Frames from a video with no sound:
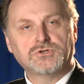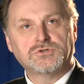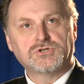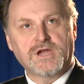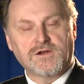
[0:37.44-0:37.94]

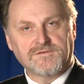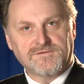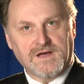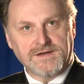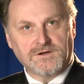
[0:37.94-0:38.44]
Chair of
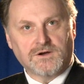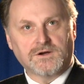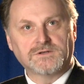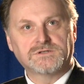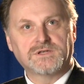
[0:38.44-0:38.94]
Fine
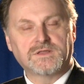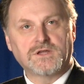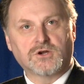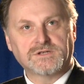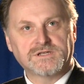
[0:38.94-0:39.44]
Arts and
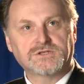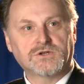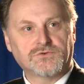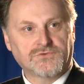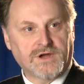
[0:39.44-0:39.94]
the
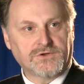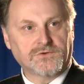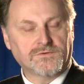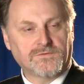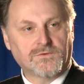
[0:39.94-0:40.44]
Artistic
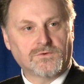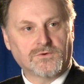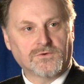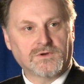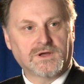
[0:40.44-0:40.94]
Director for
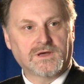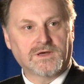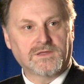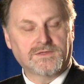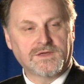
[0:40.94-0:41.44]

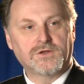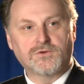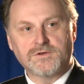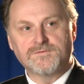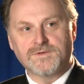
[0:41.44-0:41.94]
uh,
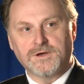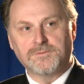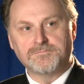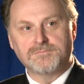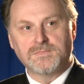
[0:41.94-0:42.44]
Theater and Film.
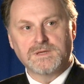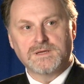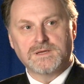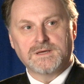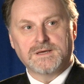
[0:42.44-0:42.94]

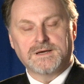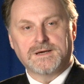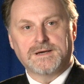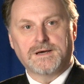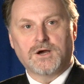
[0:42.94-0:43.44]

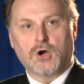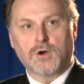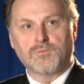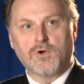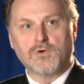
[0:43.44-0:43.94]
Uh,
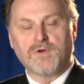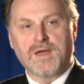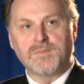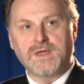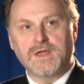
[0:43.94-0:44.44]
our
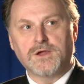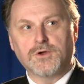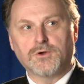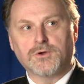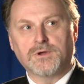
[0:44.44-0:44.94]
program
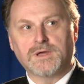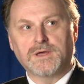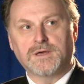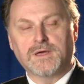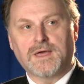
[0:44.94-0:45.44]
here
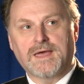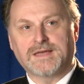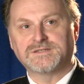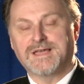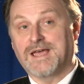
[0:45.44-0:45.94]

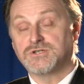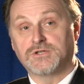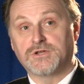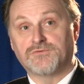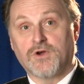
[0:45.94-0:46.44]
uh, is
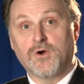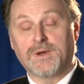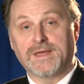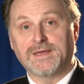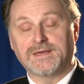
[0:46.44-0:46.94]
actually
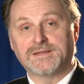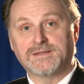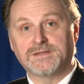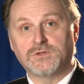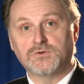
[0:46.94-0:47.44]
growing. It
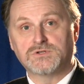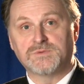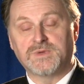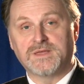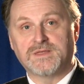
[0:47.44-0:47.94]
used
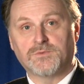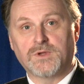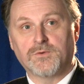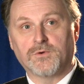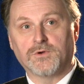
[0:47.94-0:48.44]
to be that
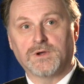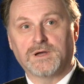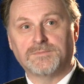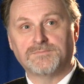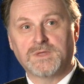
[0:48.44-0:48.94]
we were
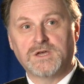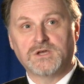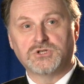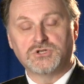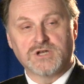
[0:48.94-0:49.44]
uh,
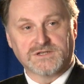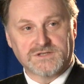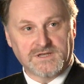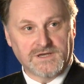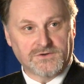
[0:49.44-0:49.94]

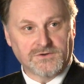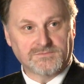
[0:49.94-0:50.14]
just theater,